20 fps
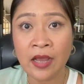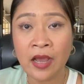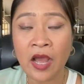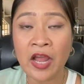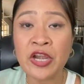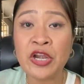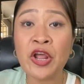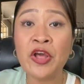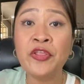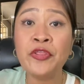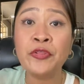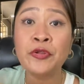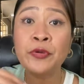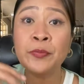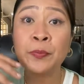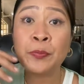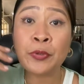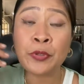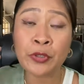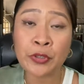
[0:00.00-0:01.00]
another
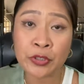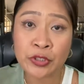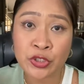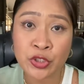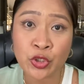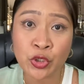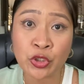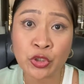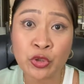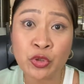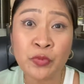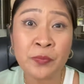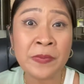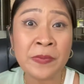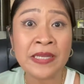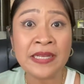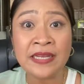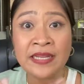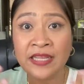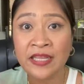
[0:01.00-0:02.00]
person to
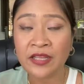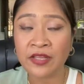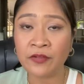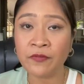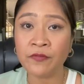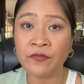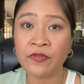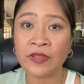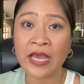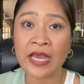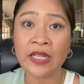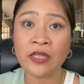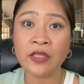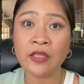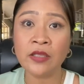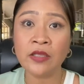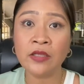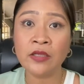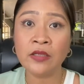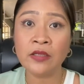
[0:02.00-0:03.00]
believe that
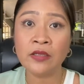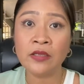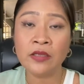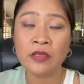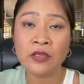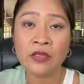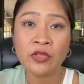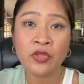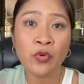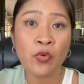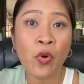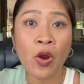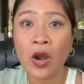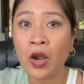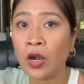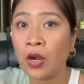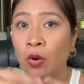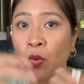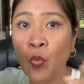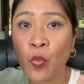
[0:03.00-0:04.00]
you
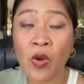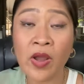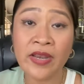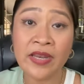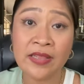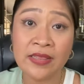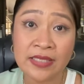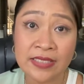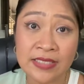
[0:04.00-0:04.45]
are one and the